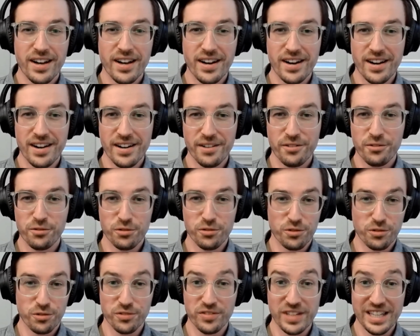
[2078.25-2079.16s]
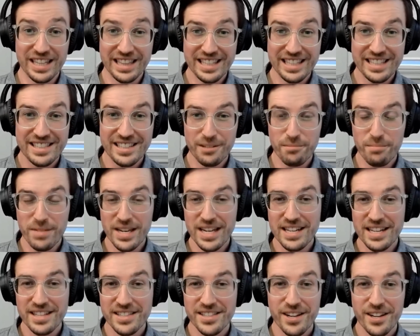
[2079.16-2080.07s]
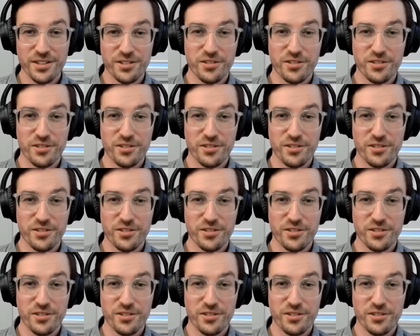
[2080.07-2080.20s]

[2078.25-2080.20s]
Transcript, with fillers: uh, through sort of illicit means.